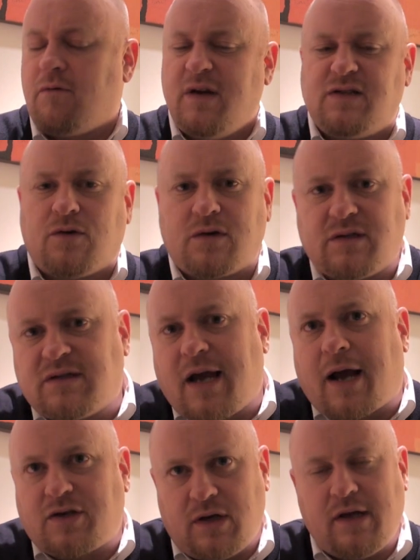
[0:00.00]
resources
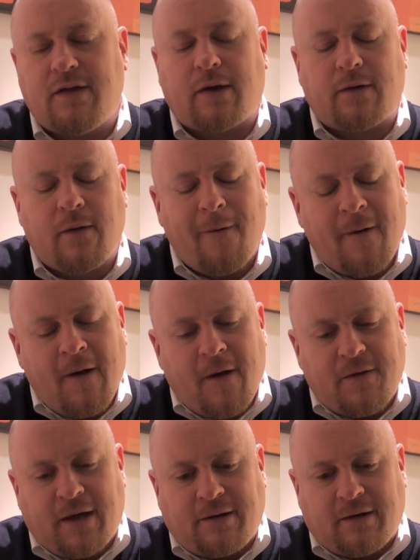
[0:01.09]
actually
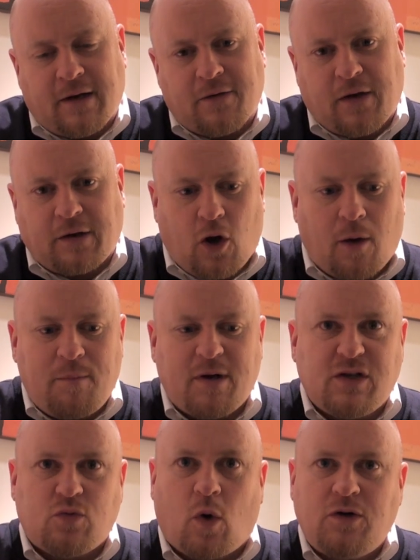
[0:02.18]
that
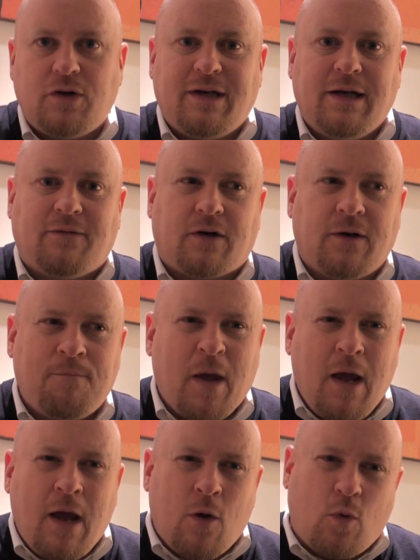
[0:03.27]
companies want to deliver.
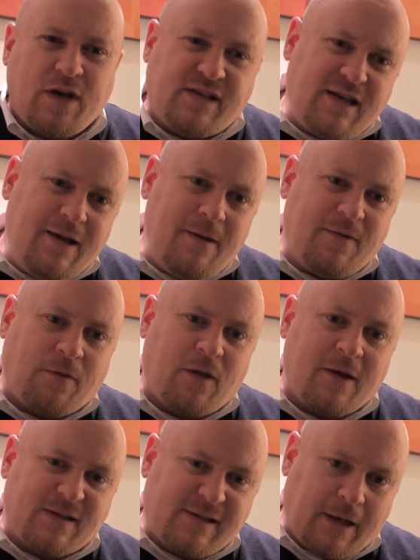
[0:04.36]
We see that
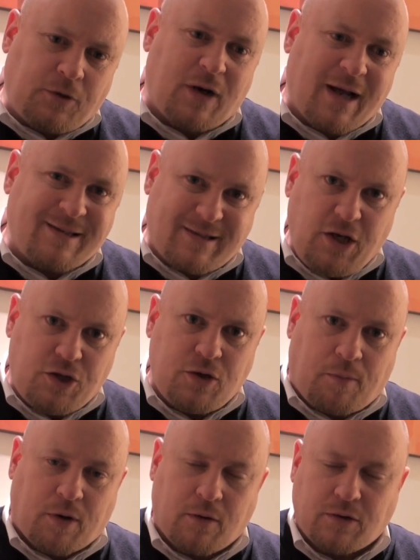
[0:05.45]
the centralization
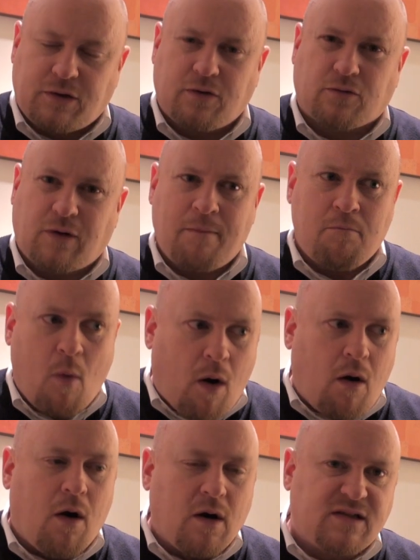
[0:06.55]
approach to run
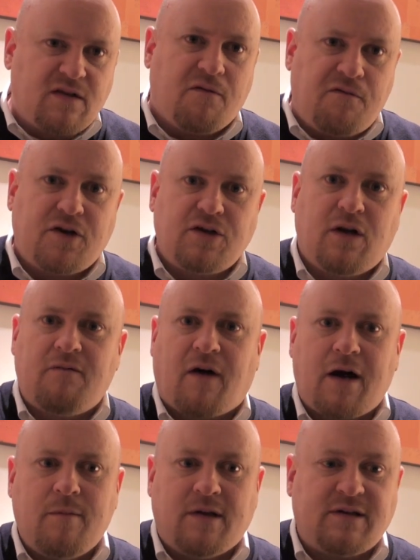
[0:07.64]
more cost-efficient
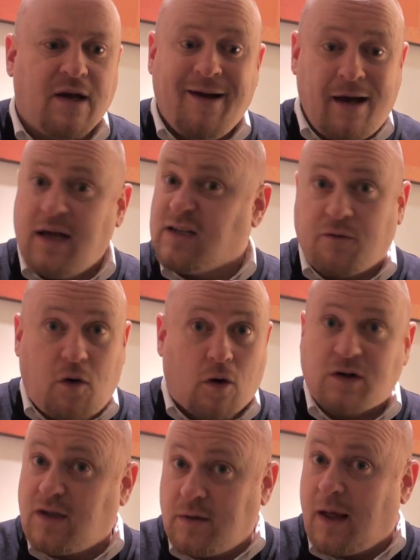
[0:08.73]
environments is of
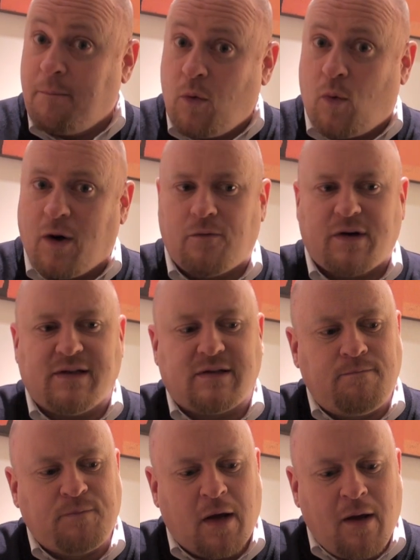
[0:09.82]
course the number one reason,